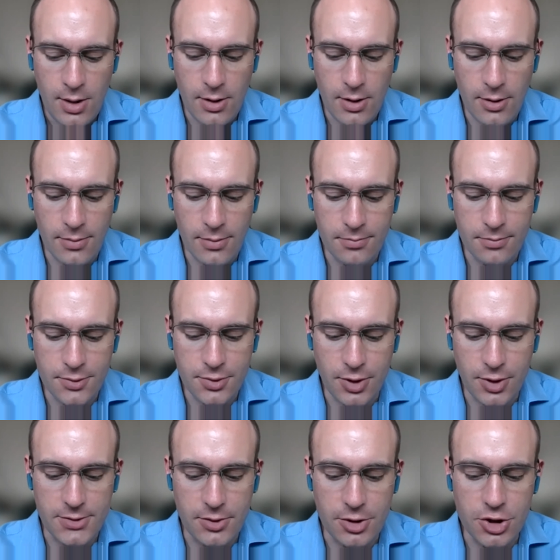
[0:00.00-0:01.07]
So
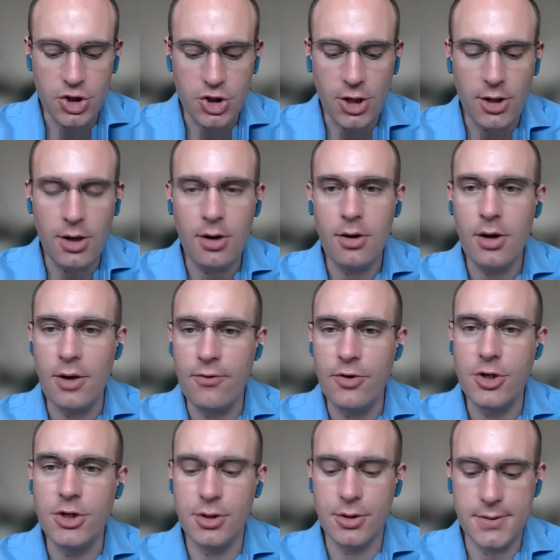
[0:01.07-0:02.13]
in China,
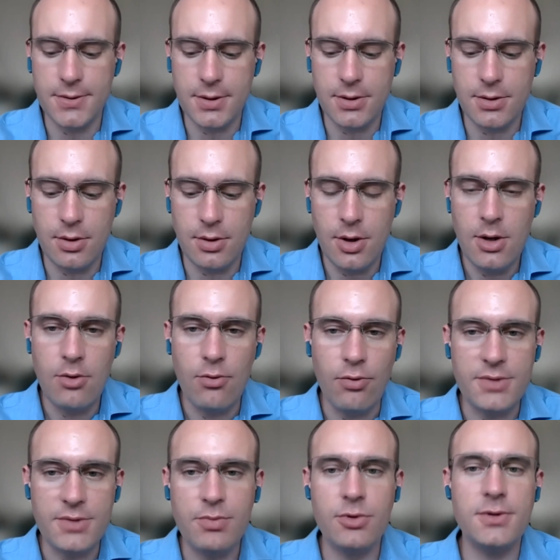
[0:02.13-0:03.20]
efficiency,
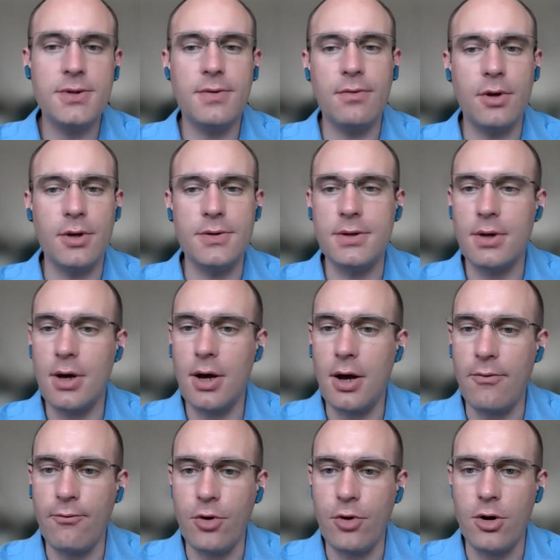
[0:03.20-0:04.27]
responsiveness
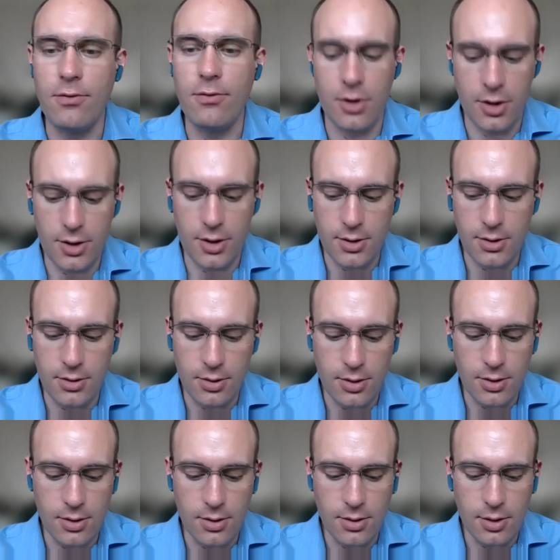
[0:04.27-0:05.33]
are very, very key
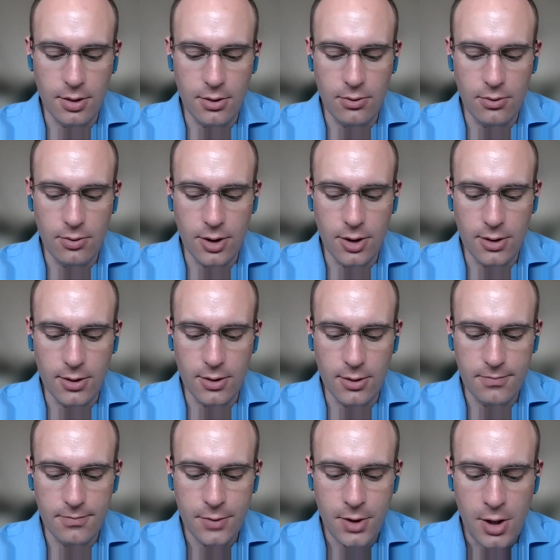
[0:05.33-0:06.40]
in you getting
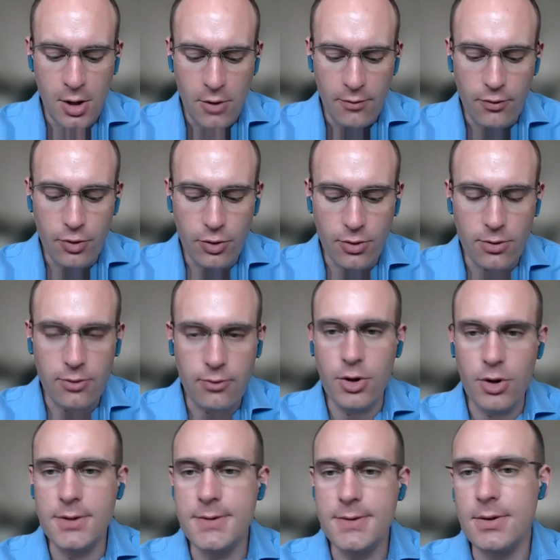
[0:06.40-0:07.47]
there. Few other
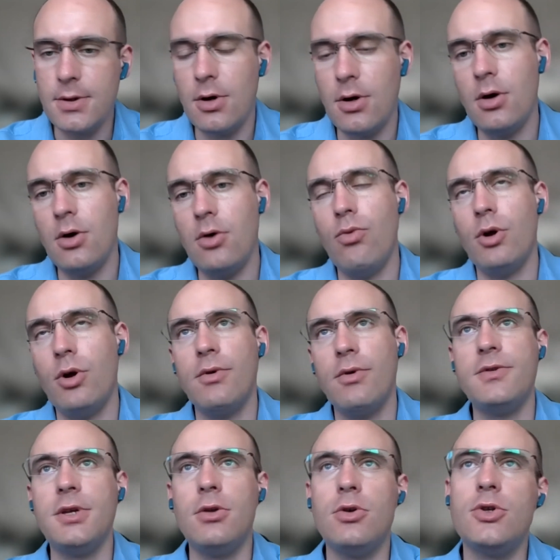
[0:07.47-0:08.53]
trends, what
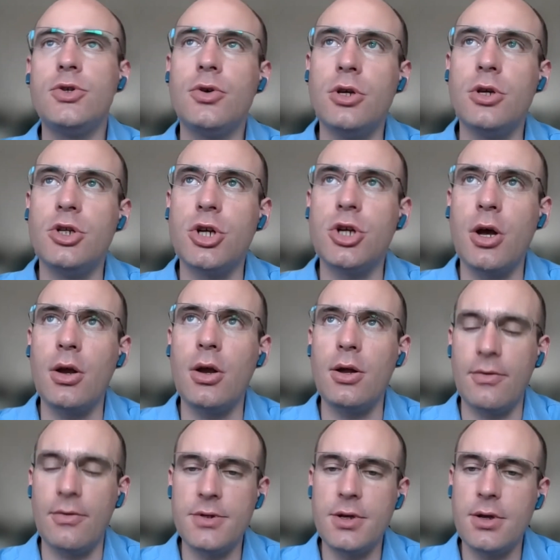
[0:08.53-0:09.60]
we've seen also in China,
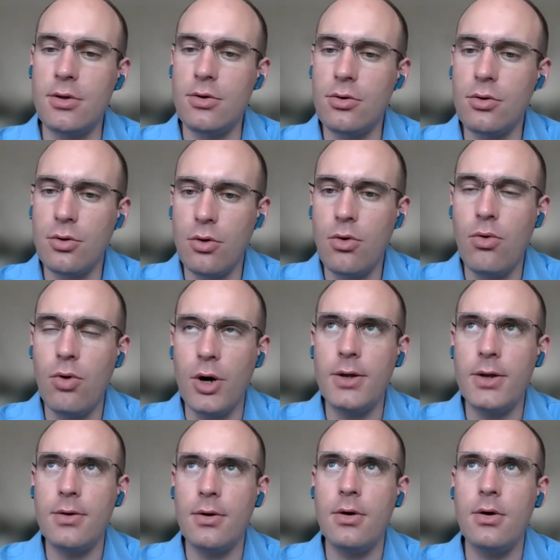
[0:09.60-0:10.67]
and I've seen it
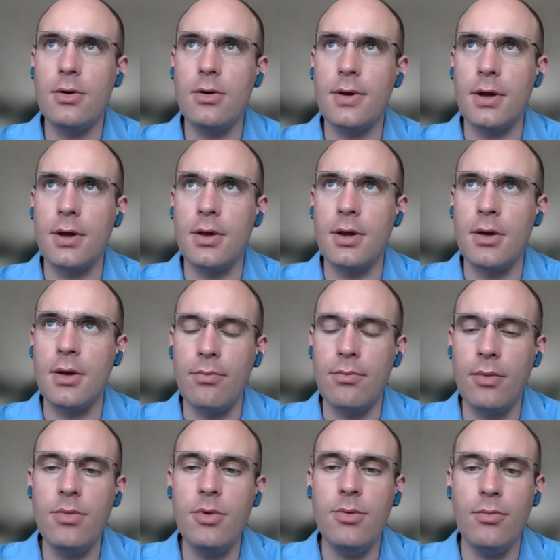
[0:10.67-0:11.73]
quite a lot, and
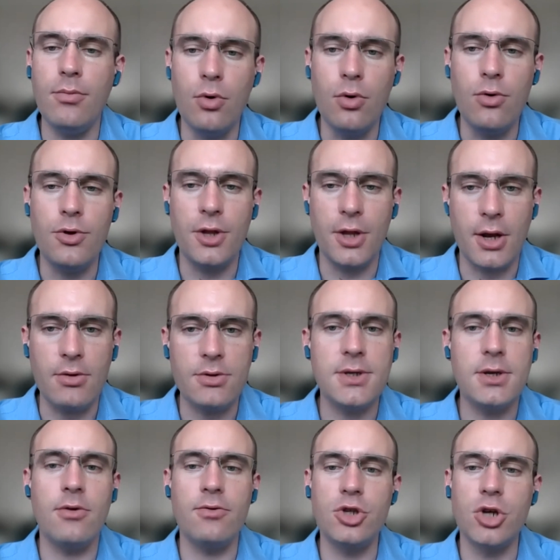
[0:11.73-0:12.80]
maybe more than
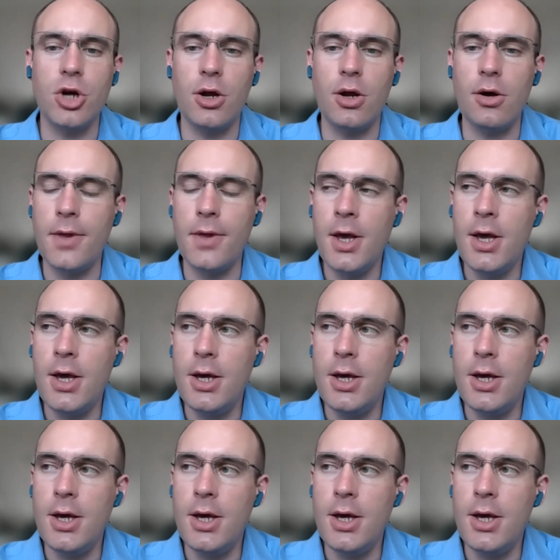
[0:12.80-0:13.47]
outside of China,